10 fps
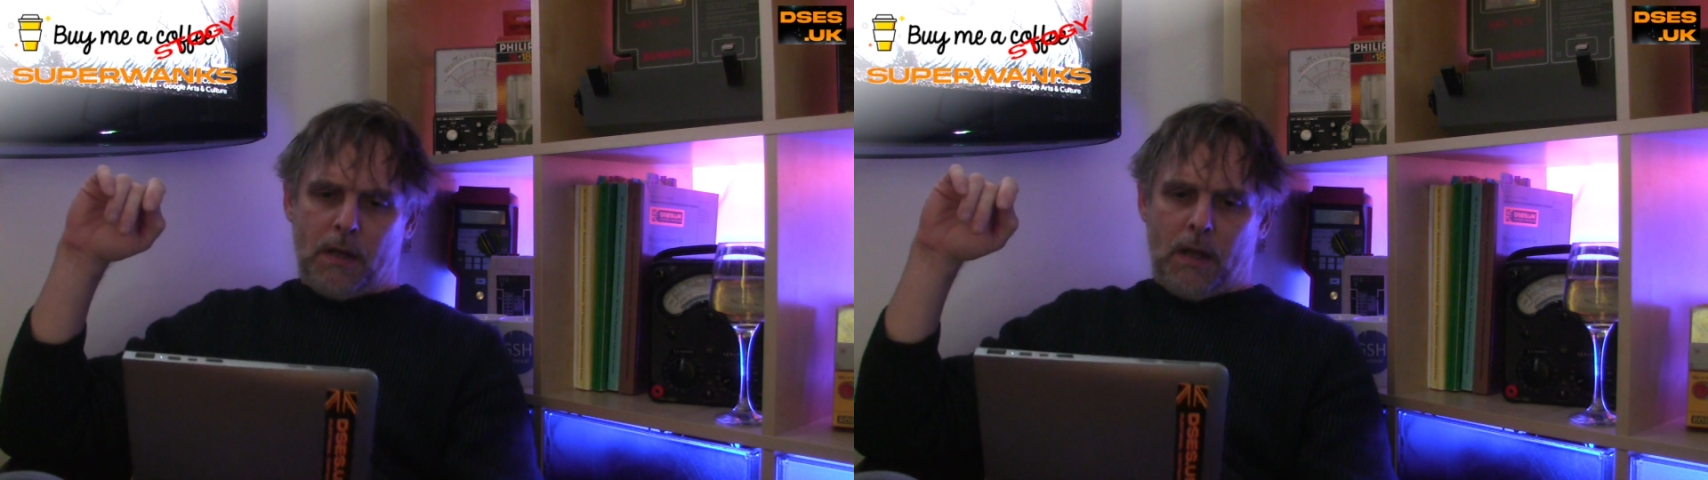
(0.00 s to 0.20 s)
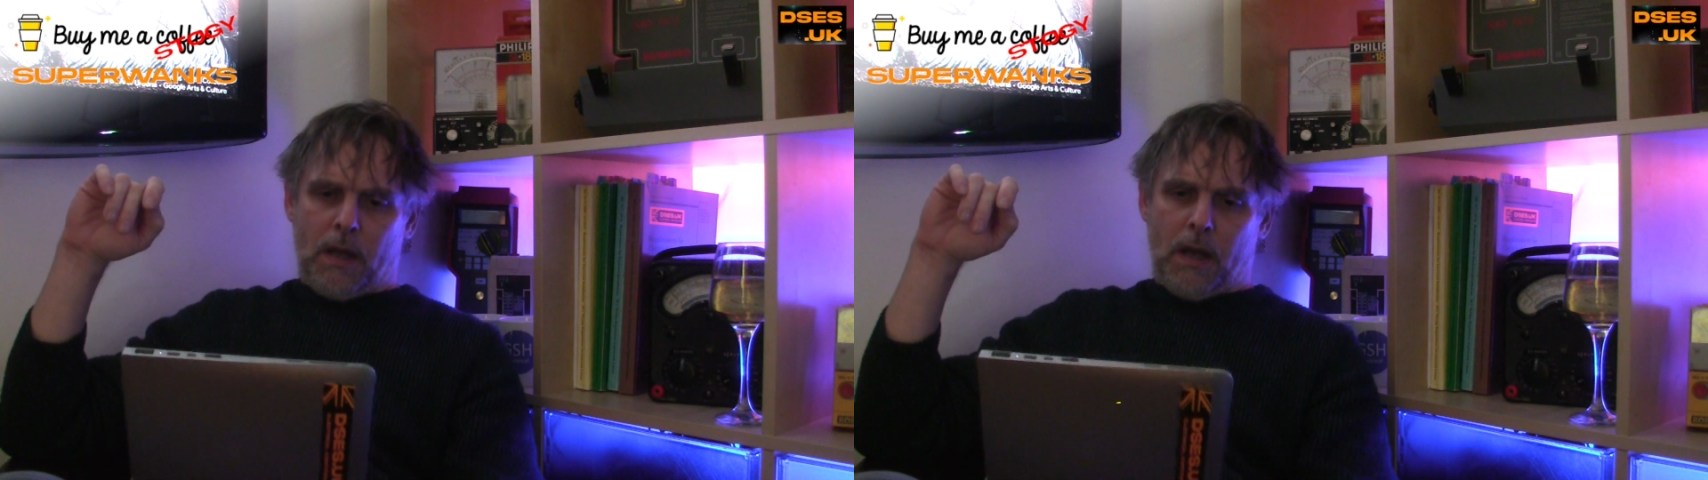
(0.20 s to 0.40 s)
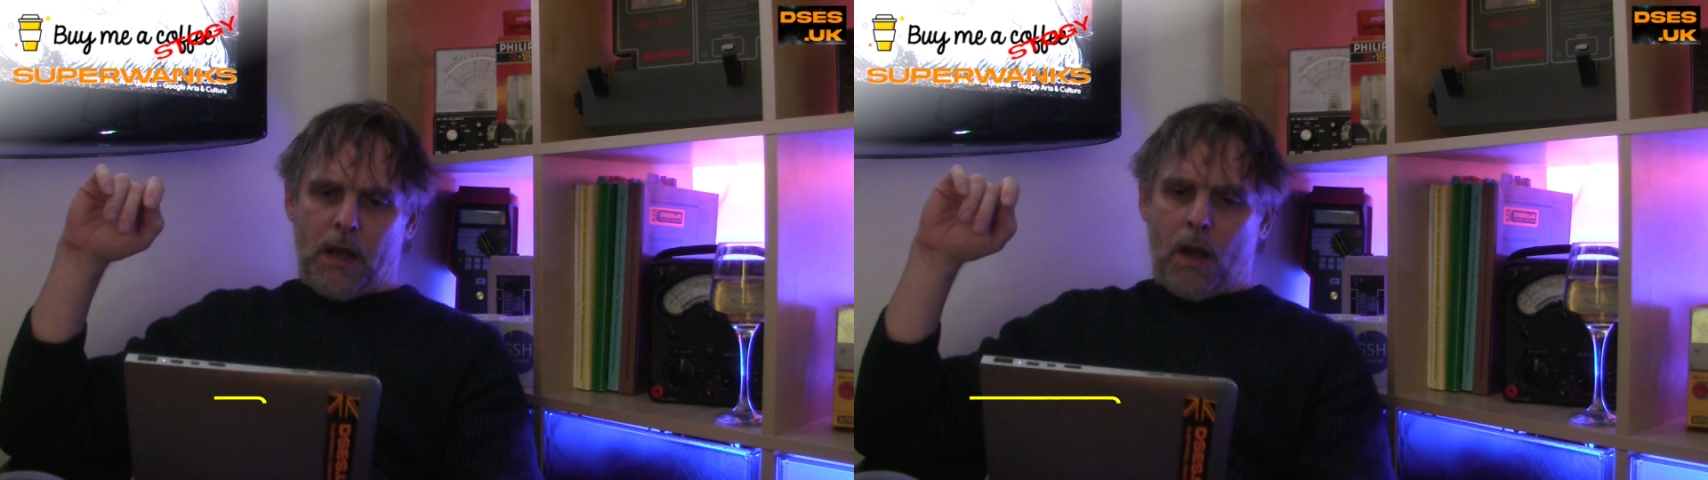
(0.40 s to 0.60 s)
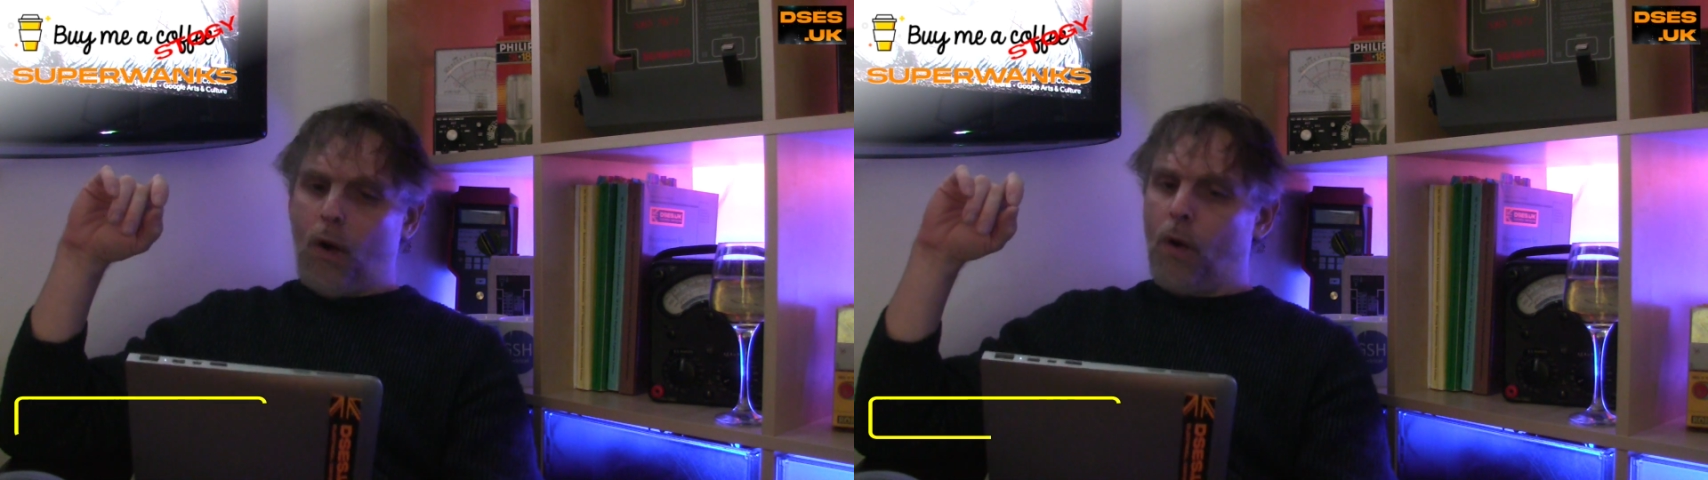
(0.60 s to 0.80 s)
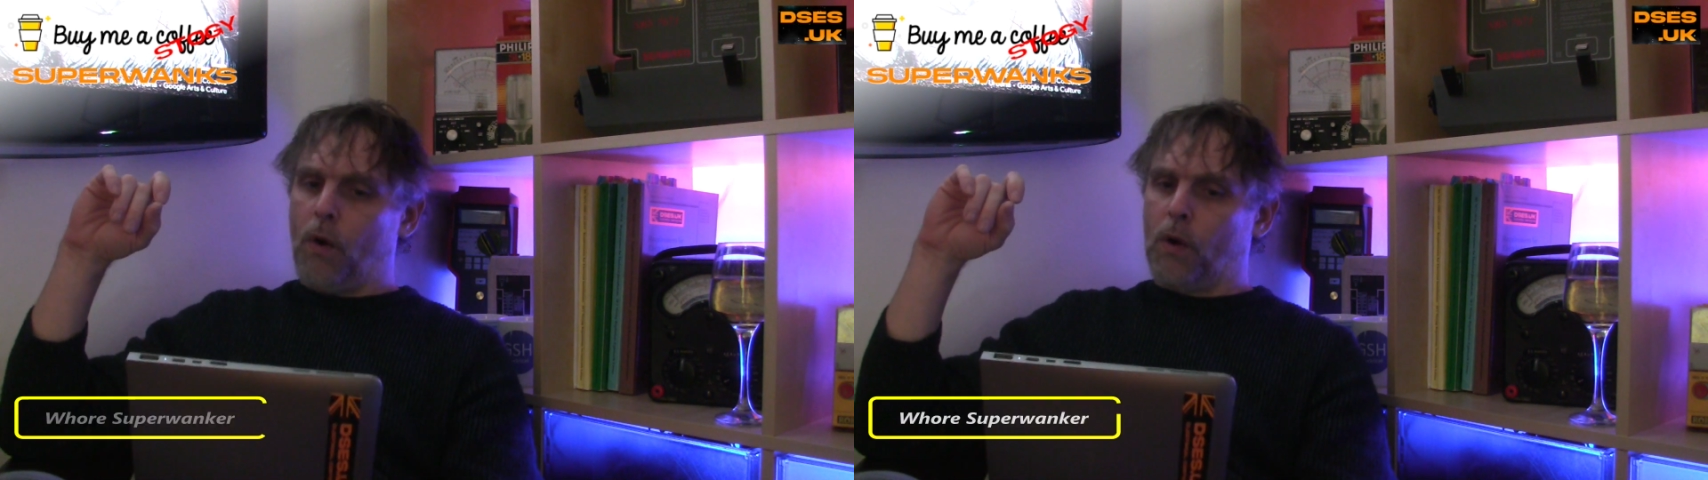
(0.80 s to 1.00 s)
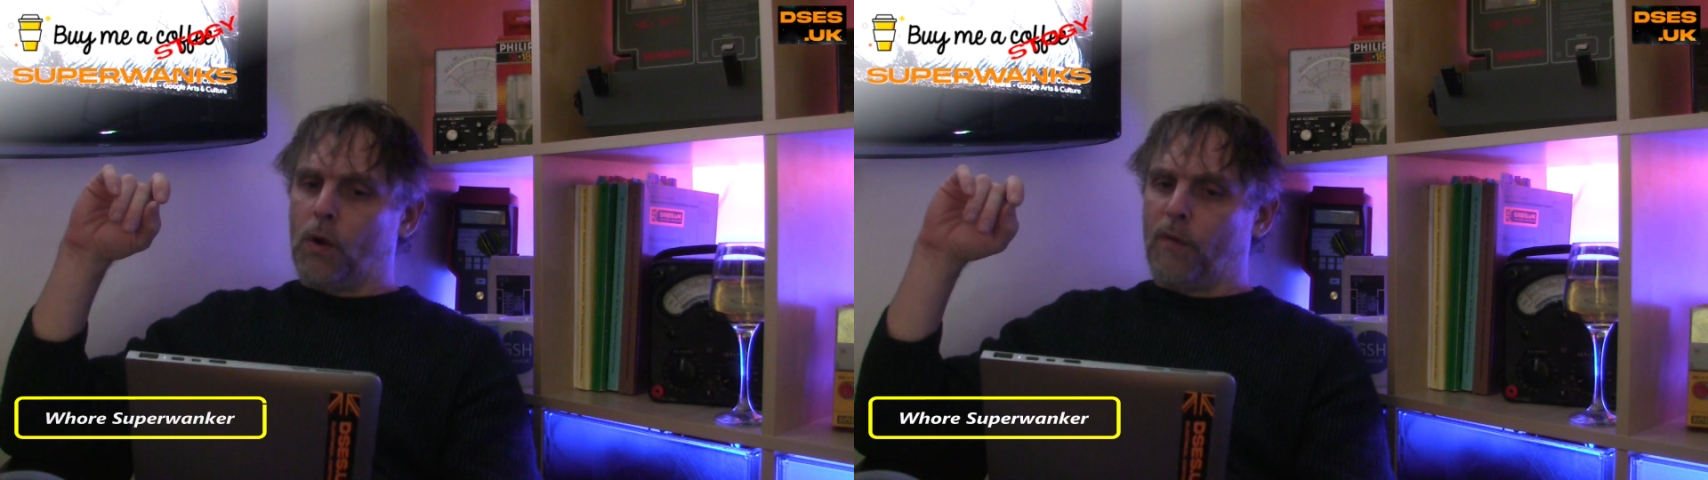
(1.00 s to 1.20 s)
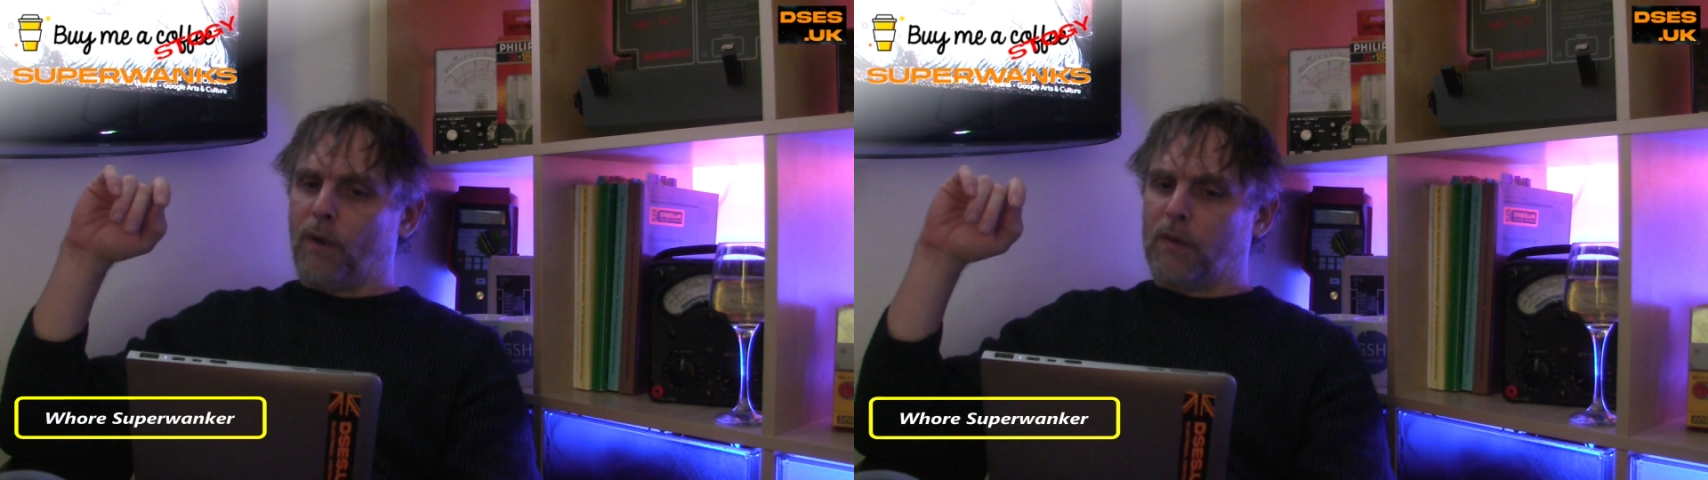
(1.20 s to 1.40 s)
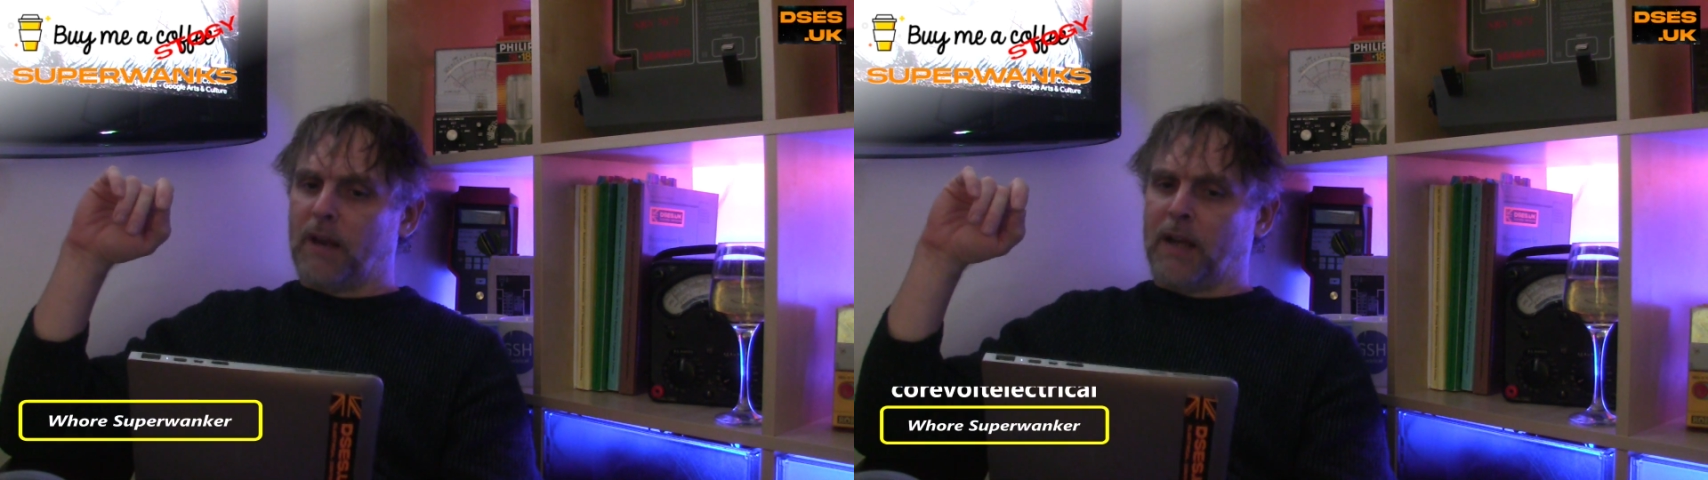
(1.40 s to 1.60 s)
Whore,
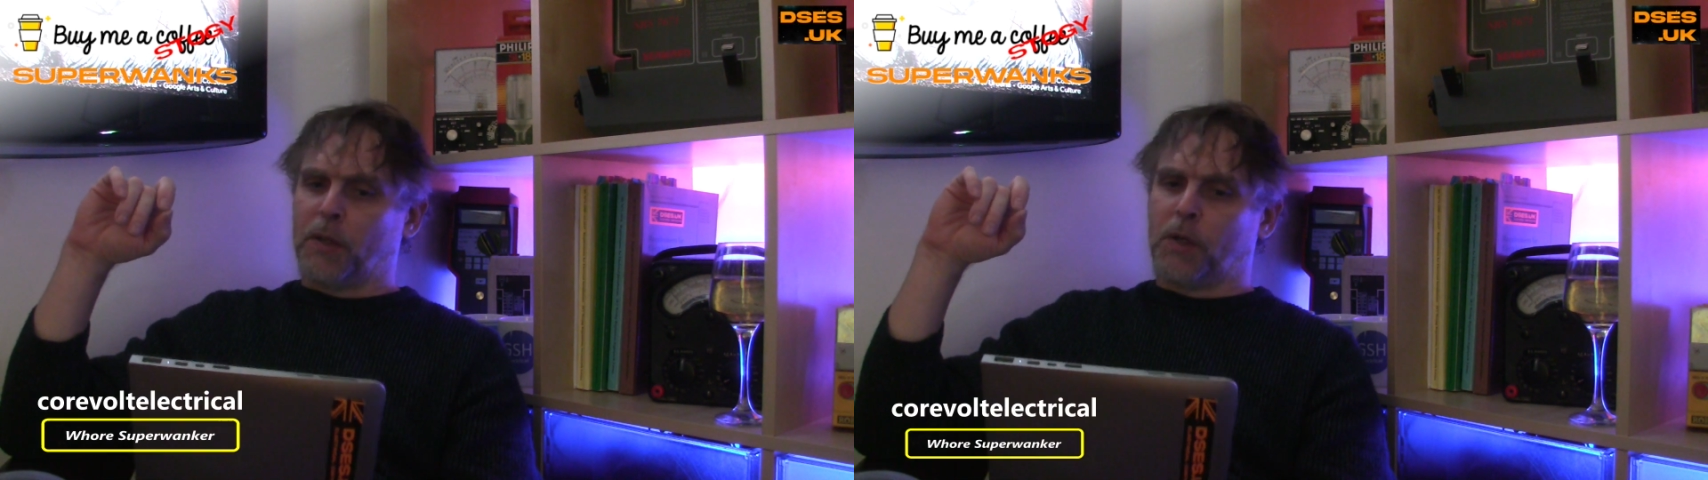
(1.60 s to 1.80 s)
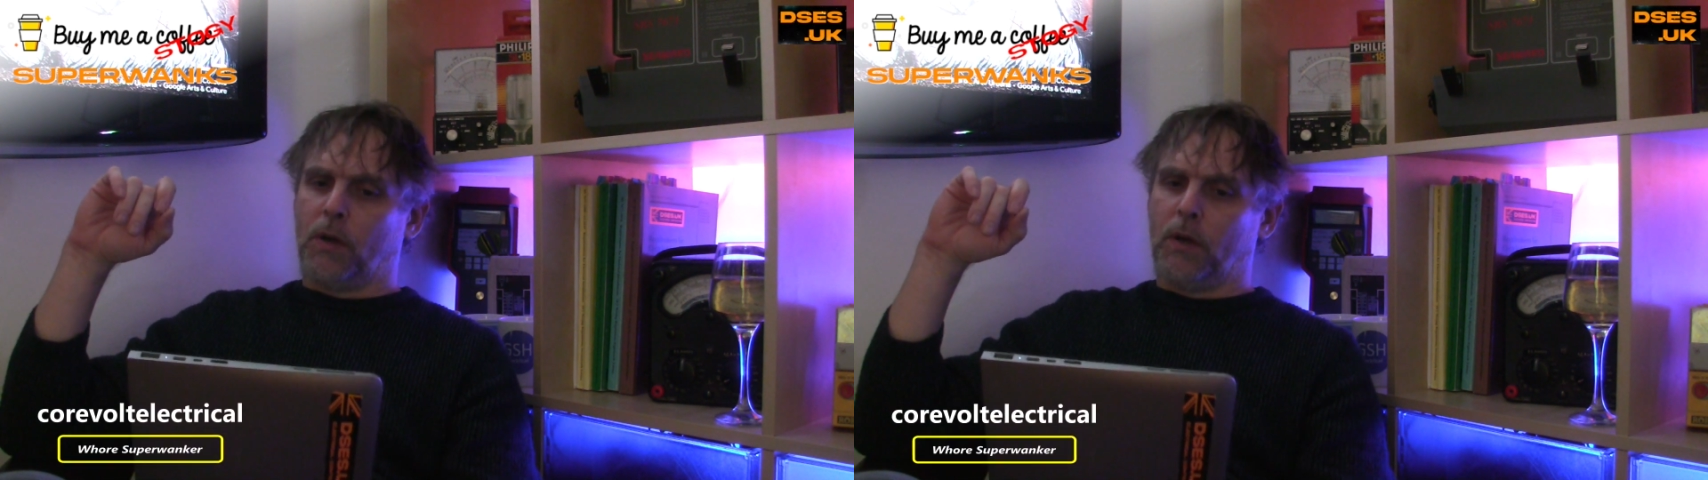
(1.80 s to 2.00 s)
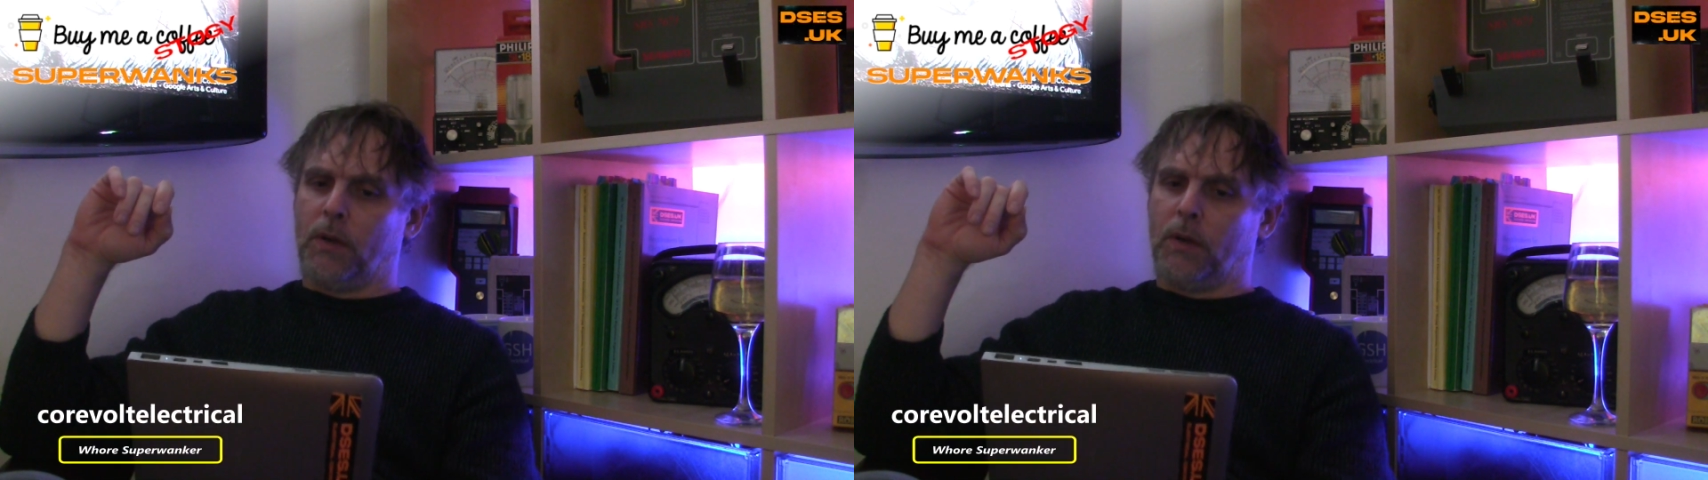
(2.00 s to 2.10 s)
Corvault Electrical,